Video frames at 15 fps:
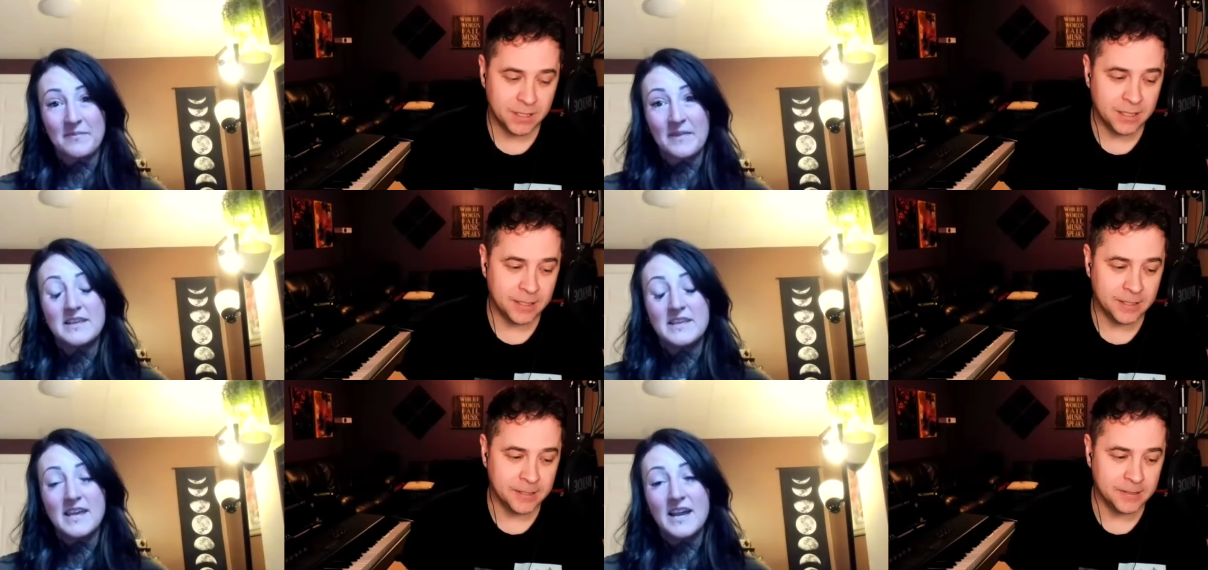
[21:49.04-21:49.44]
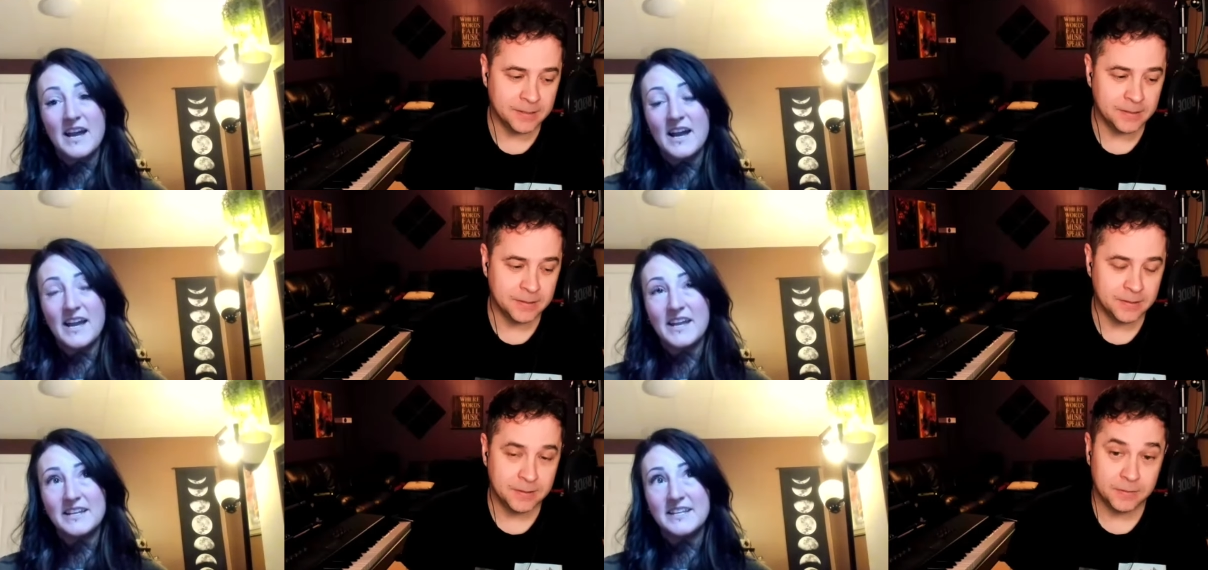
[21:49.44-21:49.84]
Speaker 1: And
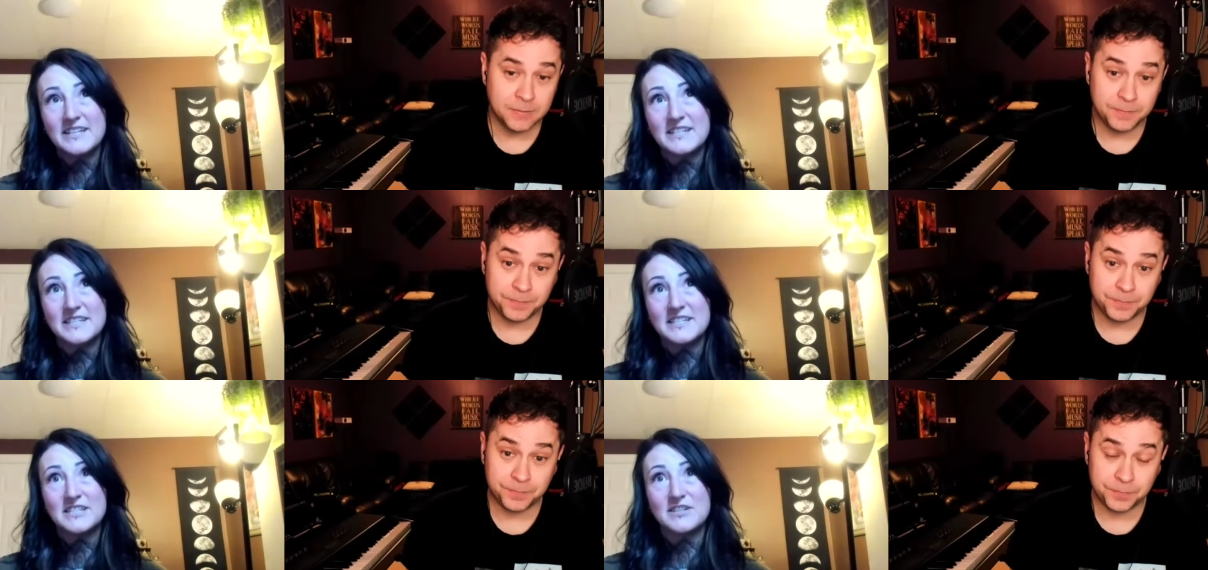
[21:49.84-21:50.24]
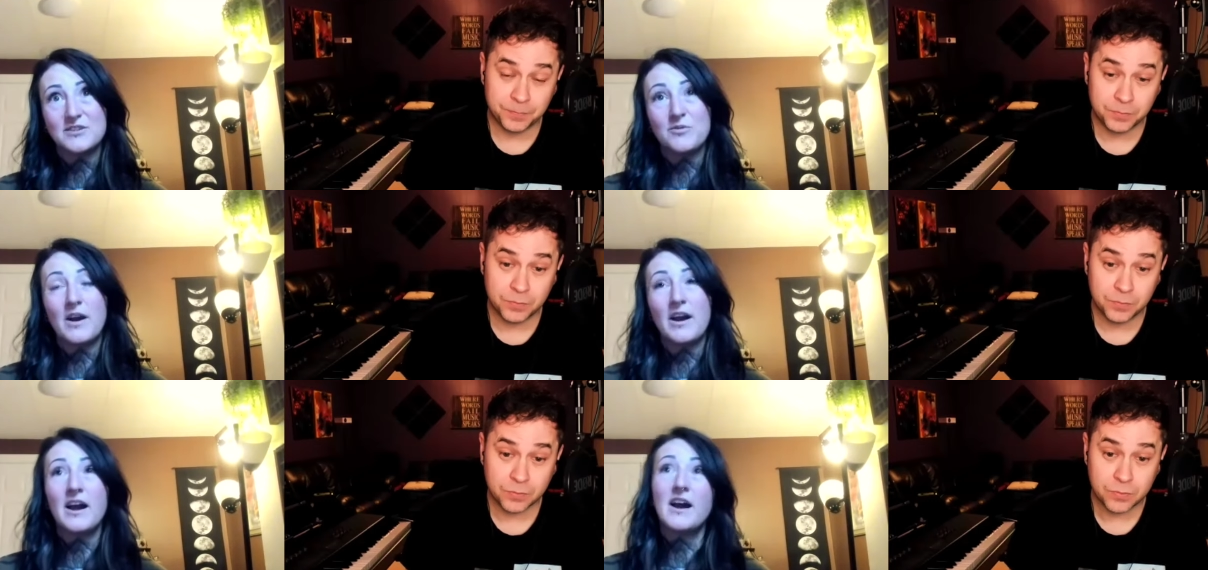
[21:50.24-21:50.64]
yeah, I needed,
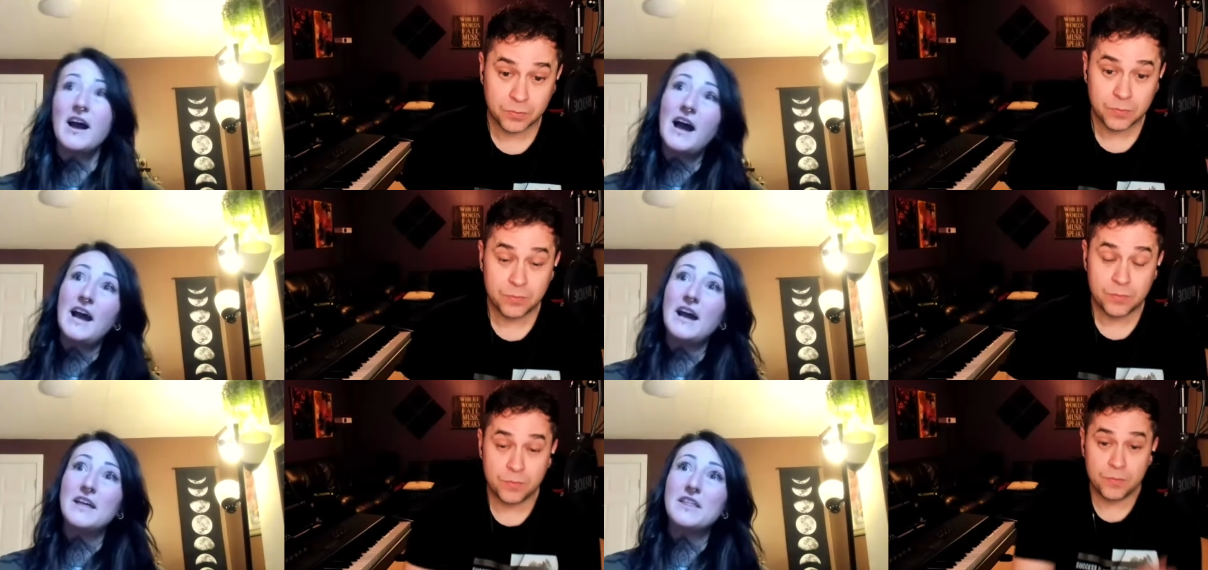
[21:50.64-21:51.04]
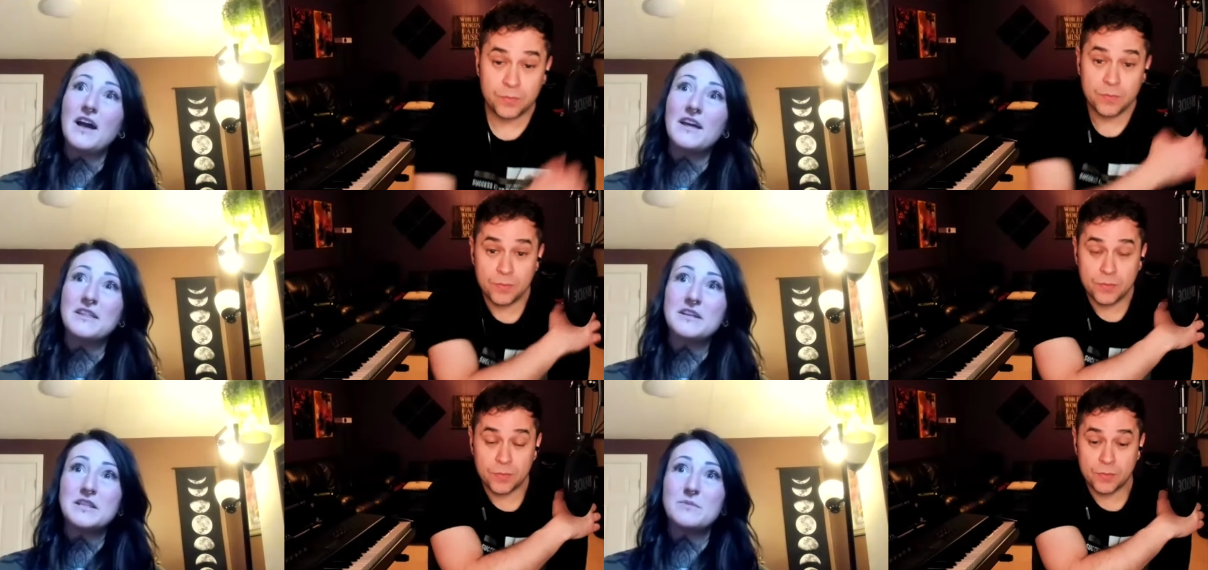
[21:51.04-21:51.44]
I
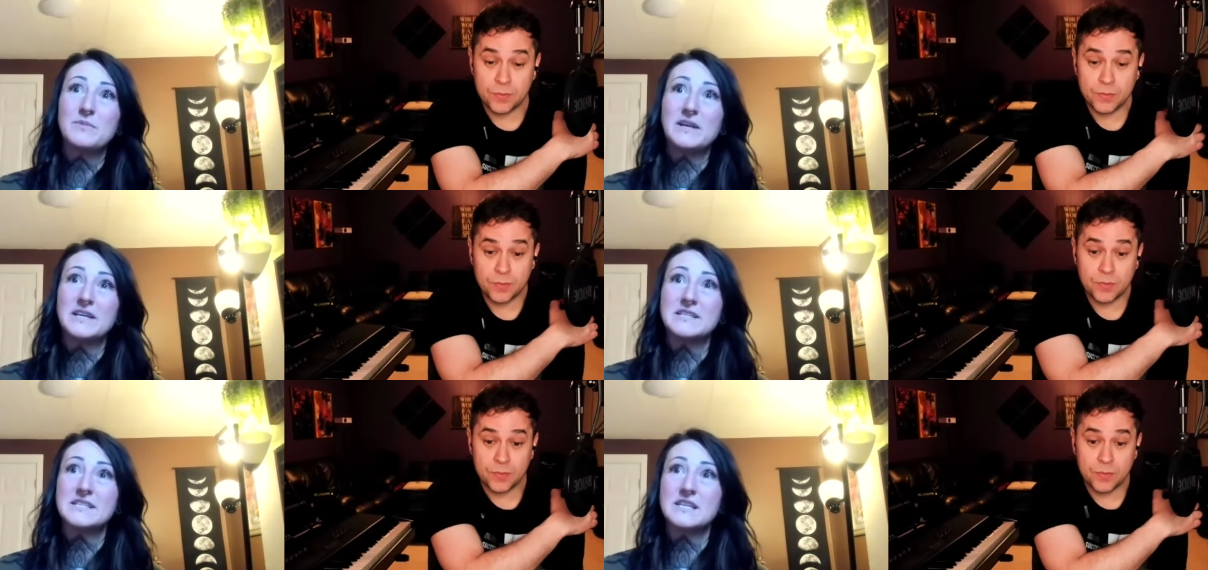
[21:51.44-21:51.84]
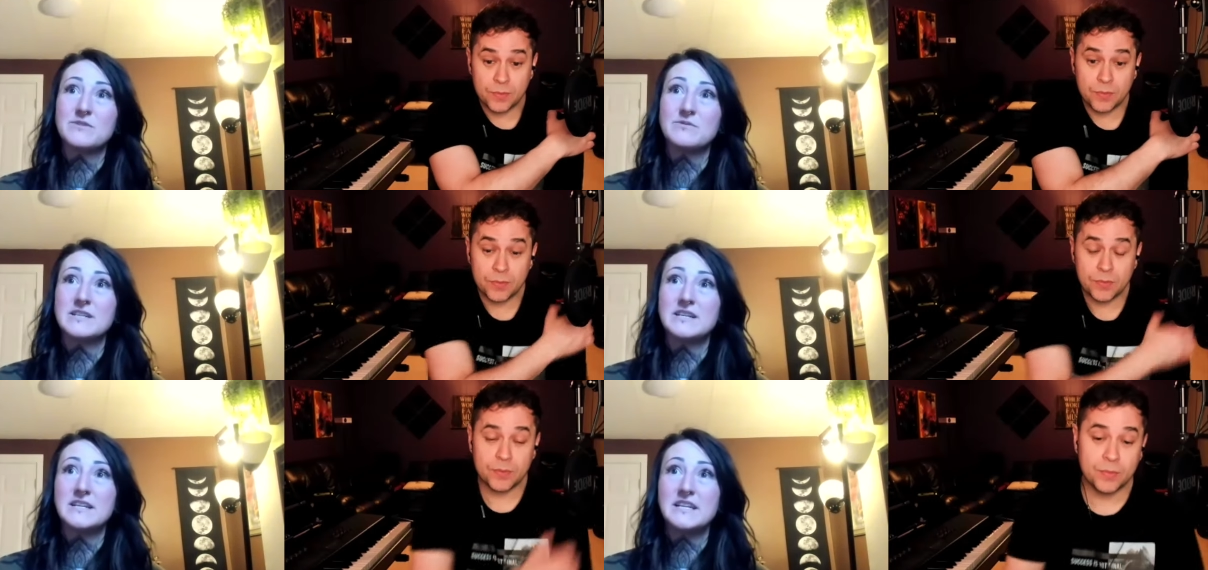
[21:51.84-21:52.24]
think the biggest thing
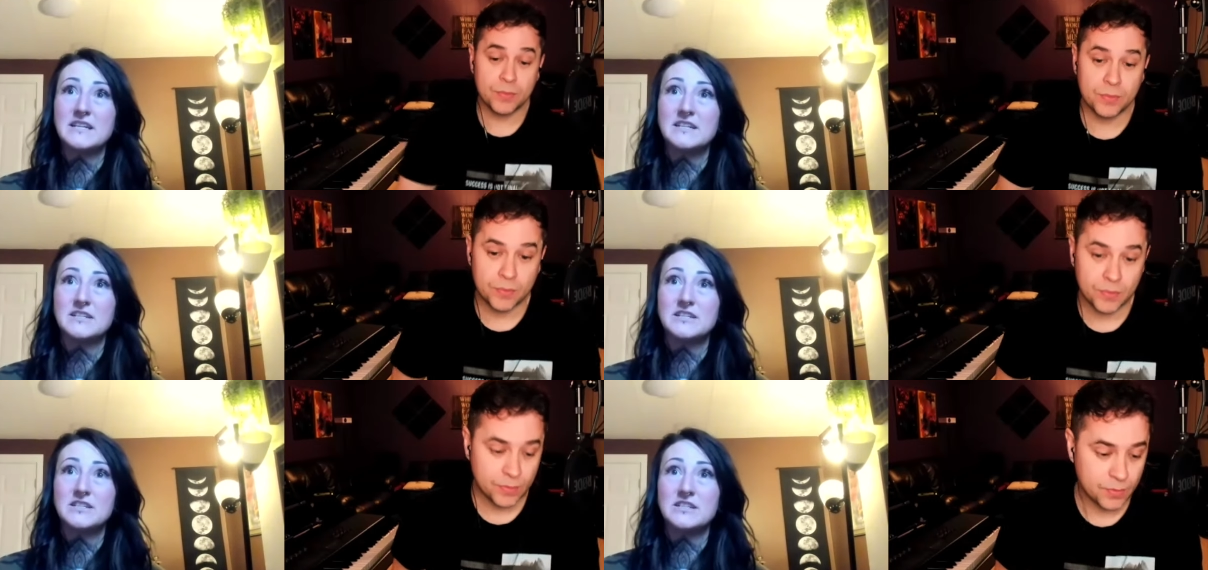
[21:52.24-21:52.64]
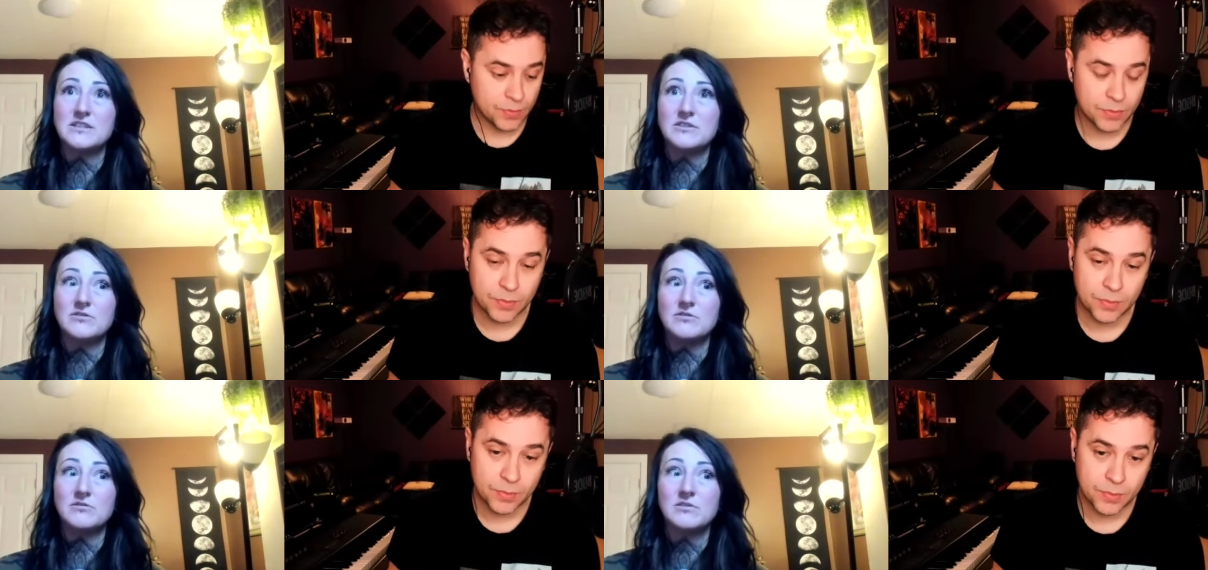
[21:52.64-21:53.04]
was I needed
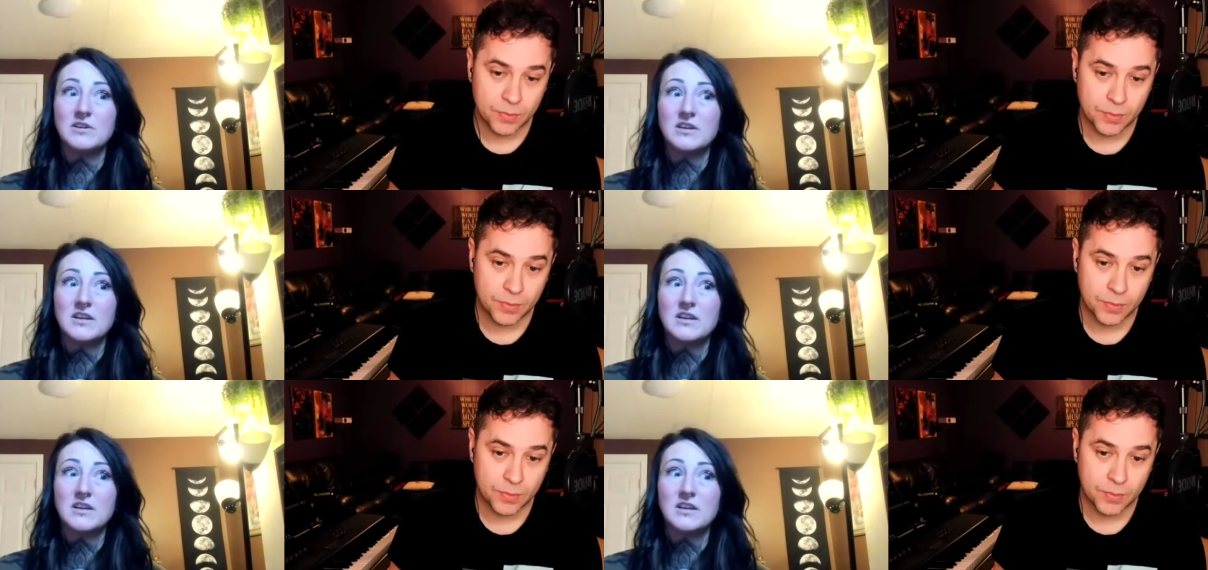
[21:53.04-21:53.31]
to